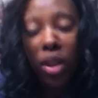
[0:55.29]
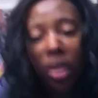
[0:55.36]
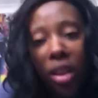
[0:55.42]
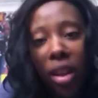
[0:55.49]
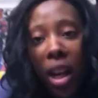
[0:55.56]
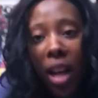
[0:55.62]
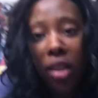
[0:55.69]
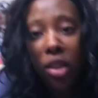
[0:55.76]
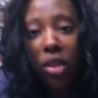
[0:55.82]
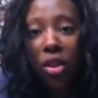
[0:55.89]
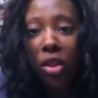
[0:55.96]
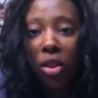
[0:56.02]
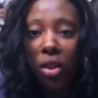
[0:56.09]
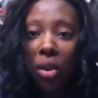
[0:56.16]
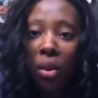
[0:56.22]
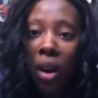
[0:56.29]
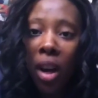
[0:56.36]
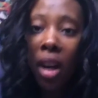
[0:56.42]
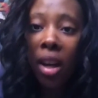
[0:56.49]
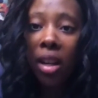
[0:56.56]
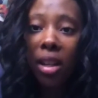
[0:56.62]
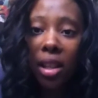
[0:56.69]
We learned how to do
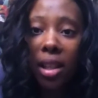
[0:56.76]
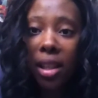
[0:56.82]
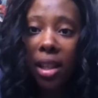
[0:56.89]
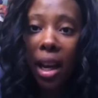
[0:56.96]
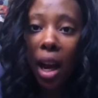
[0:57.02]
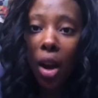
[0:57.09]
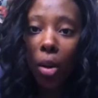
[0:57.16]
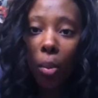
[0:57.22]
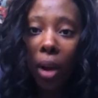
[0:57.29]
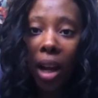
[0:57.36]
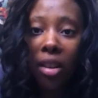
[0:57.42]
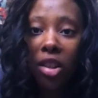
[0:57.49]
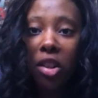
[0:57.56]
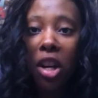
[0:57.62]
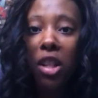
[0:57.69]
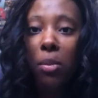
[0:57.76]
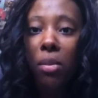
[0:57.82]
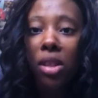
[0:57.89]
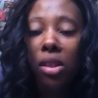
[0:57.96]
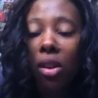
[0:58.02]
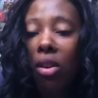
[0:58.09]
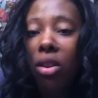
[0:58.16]
scalp and chest
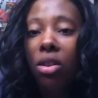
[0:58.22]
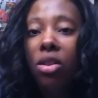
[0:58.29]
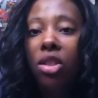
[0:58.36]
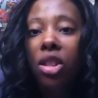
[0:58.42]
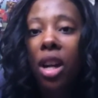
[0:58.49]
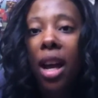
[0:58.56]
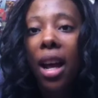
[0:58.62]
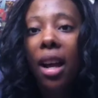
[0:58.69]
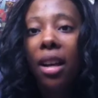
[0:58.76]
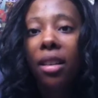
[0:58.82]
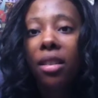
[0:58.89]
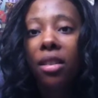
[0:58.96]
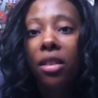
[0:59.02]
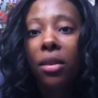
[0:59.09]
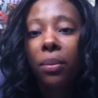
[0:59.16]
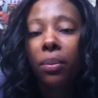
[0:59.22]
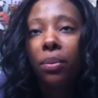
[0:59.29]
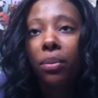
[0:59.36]
massage and